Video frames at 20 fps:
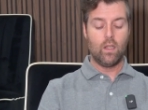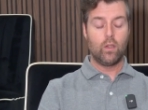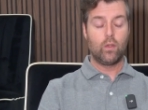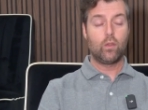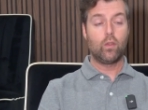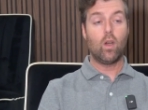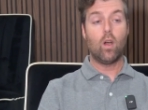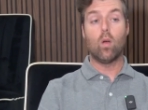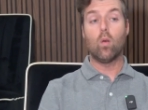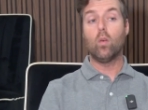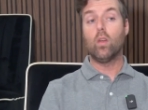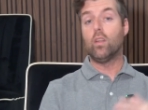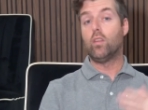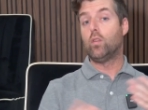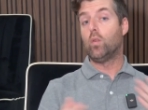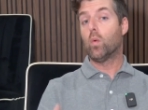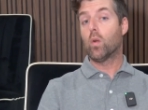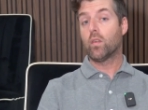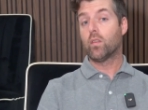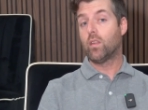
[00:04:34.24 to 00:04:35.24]
So
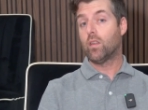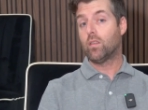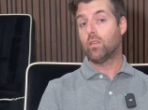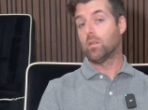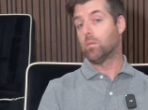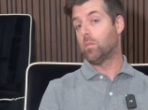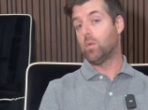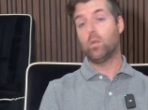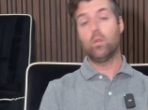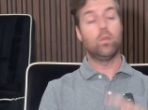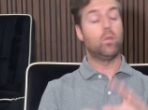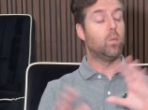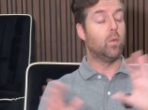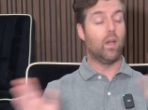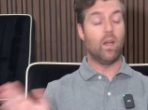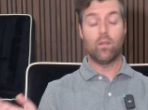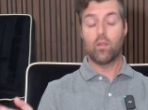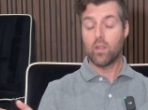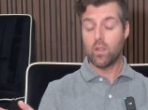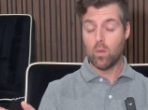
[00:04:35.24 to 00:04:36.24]
it's your system. You can do
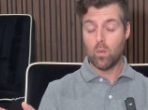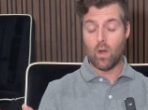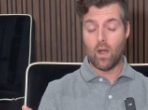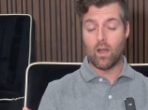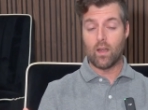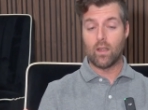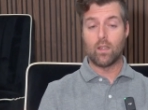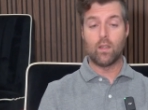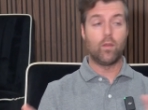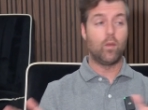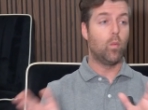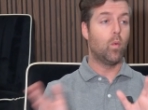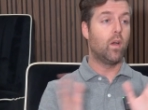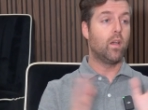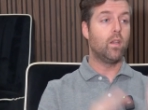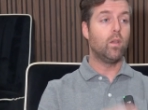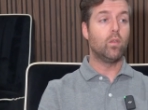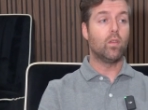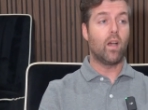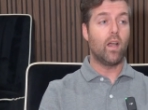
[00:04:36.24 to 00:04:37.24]
whatever you want. And if you
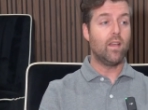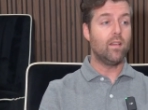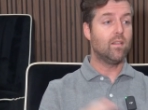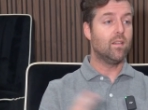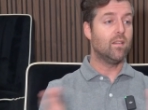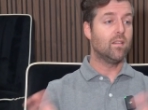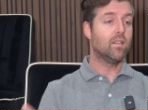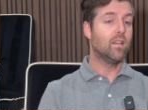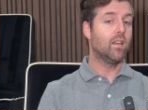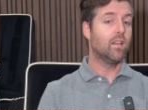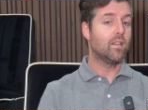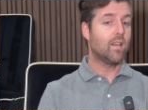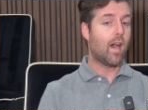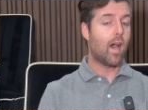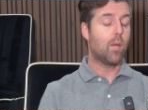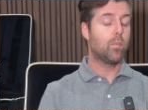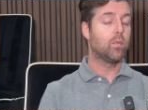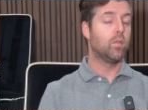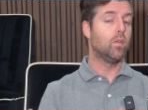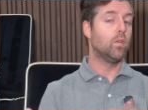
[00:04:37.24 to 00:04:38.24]
want to use heights instead of
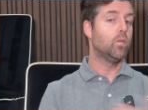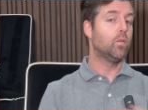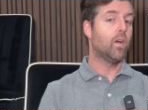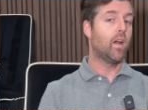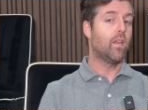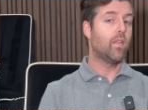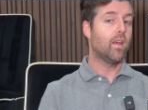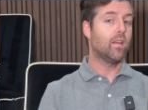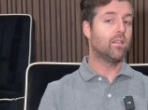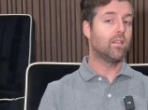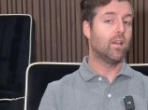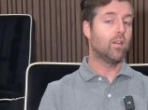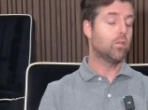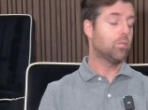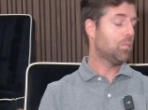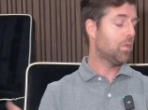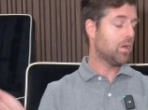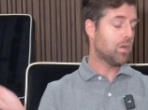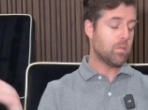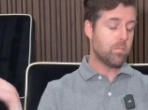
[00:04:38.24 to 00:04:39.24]
tops and you find that sounds
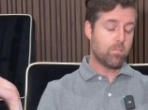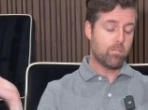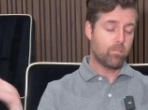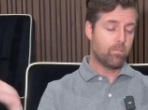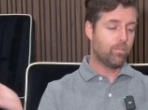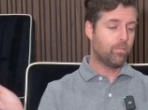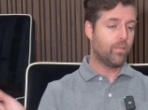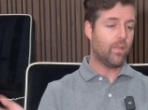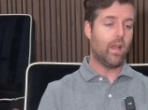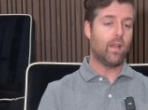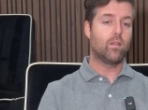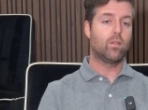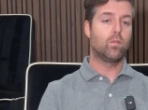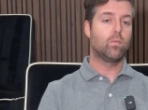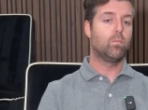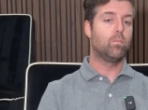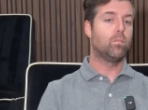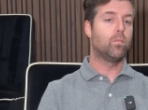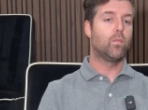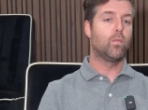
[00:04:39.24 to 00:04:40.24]
better,
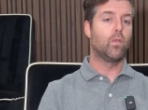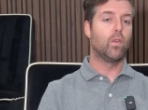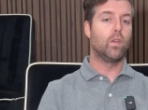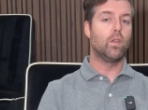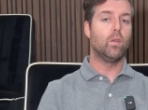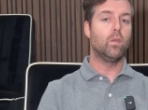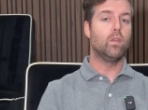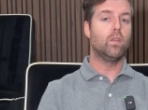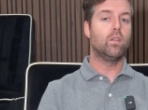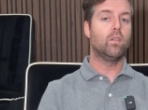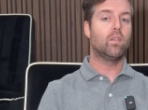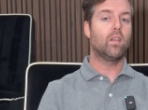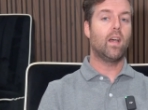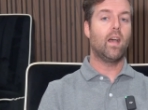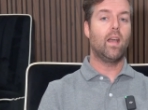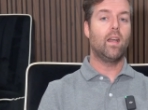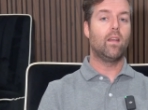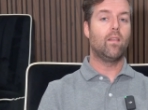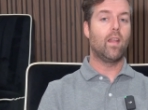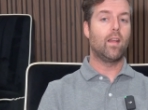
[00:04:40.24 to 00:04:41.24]
that's for you to
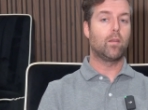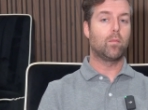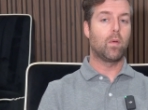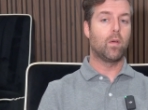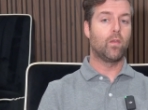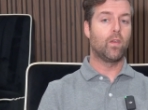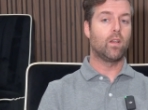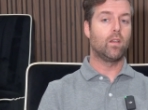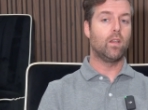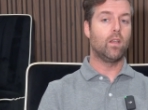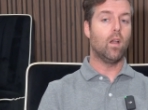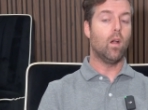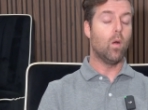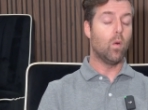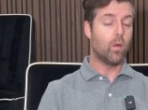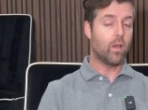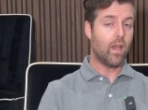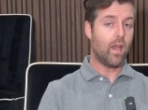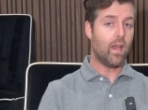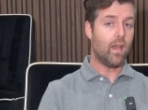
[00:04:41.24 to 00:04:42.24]
decide, and that's perfectly
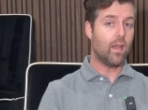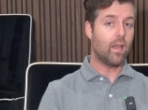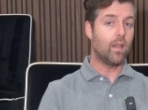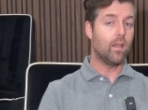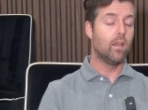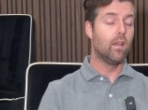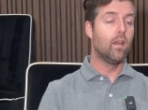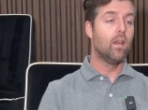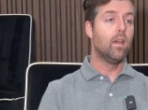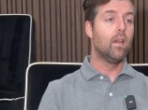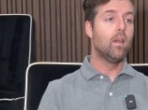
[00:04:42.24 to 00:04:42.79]
okay.